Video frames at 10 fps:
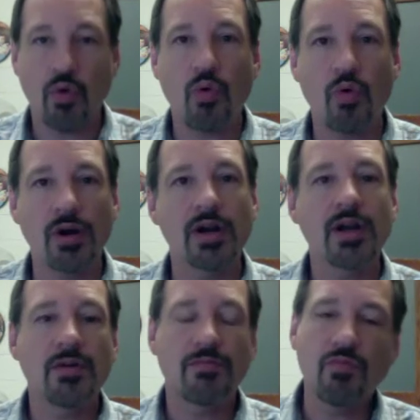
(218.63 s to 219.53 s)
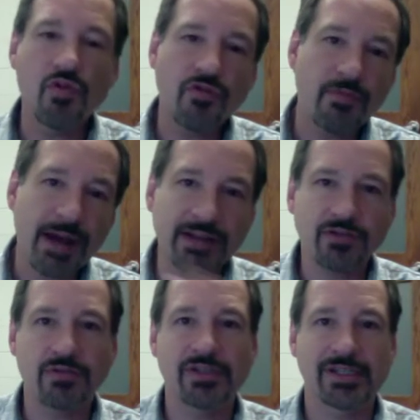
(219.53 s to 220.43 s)
or move them
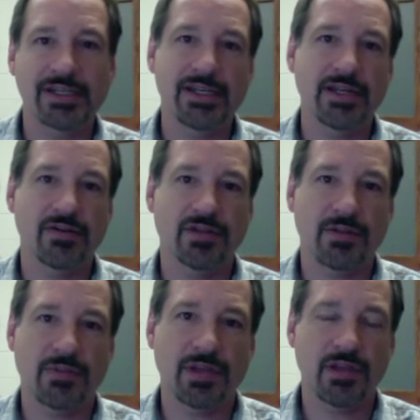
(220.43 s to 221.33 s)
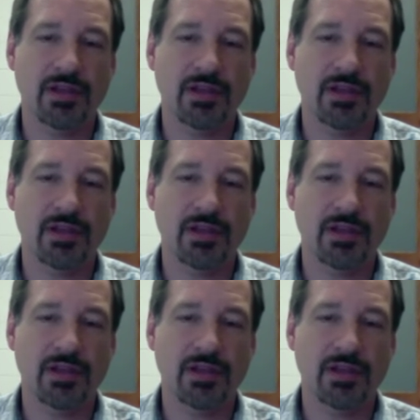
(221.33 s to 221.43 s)
onto a CD or something